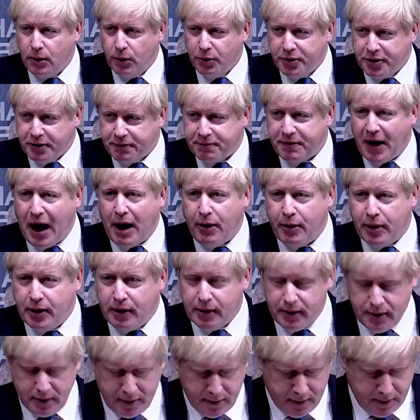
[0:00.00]
or
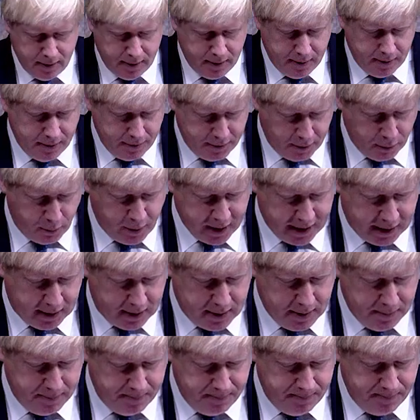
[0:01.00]
devour the
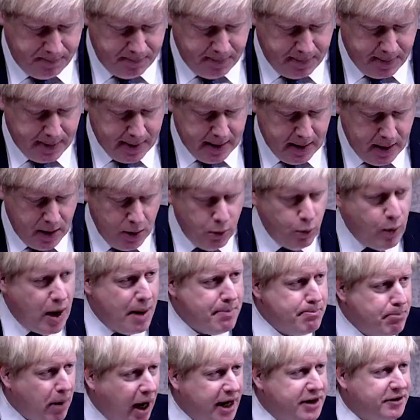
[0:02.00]
weak,
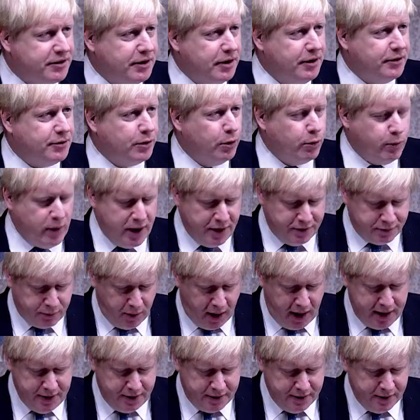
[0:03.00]
where might is always
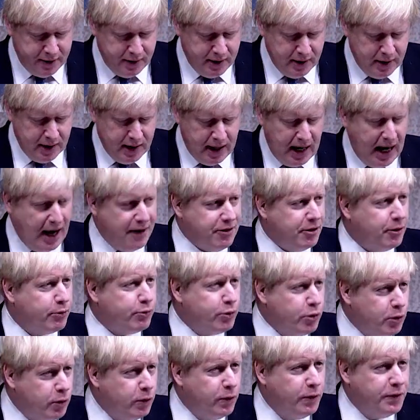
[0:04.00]
right and the
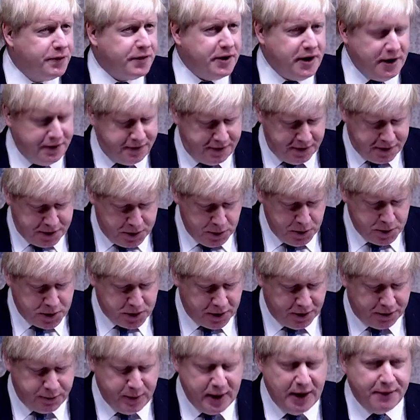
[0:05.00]
rules and
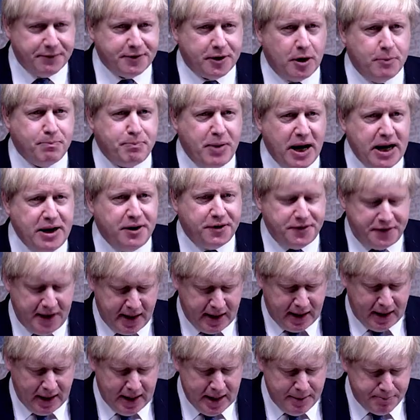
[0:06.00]
institutions we have so
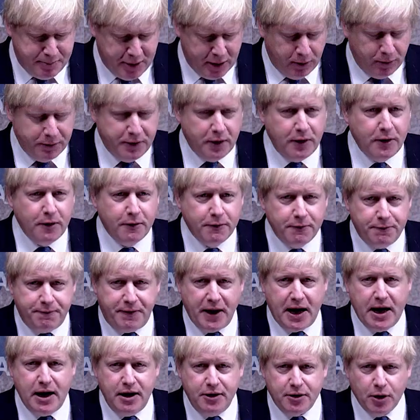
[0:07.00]
painstakingly built
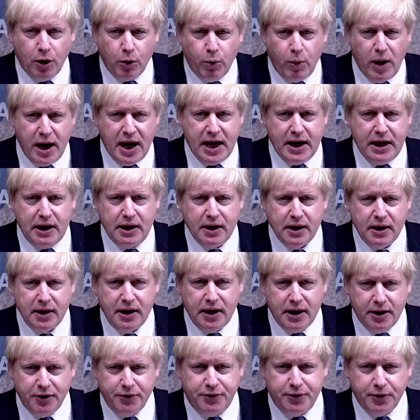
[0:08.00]
fade away
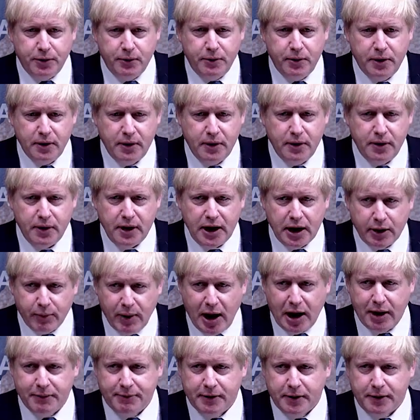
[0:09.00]
into
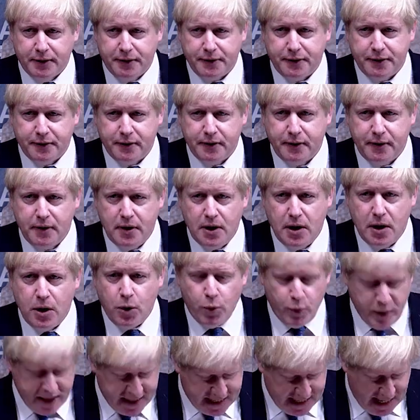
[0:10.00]
irrelevance.
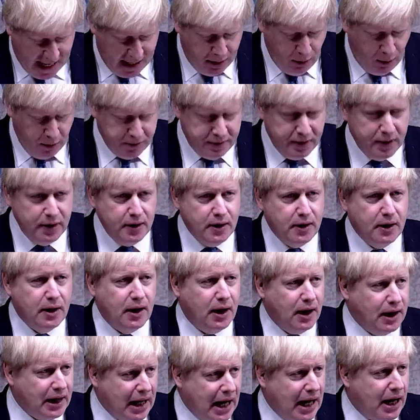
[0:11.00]
We cannot
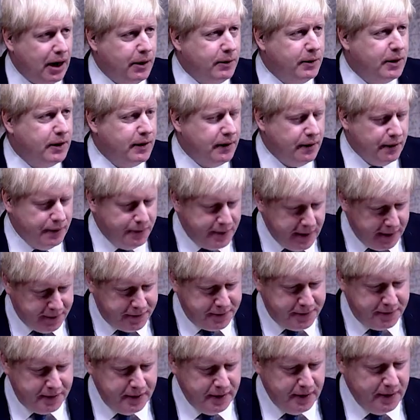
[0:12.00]
allow
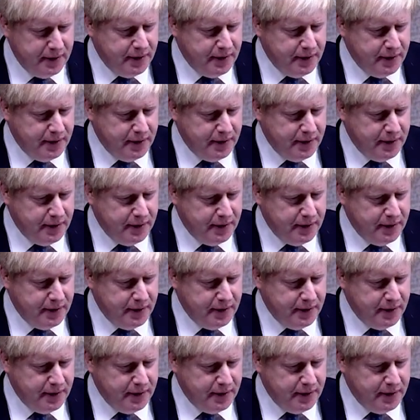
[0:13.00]
this